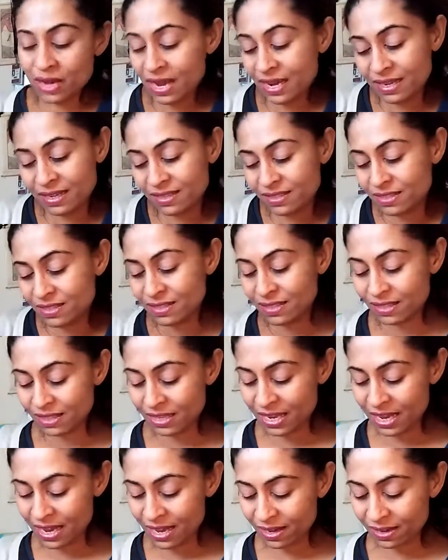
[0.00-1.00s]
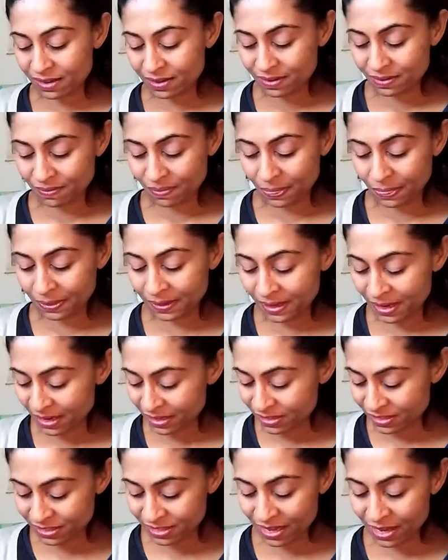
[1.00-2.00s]
I can't,
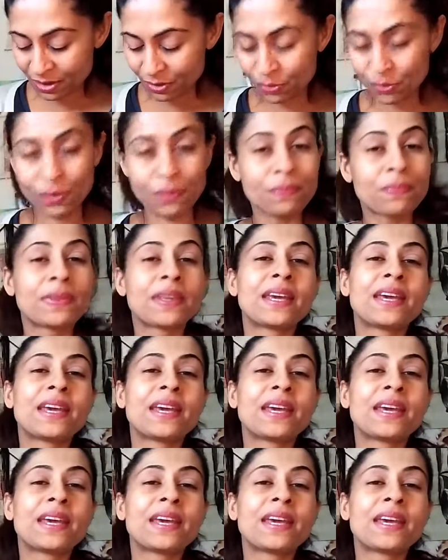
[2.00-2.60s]
I don't know.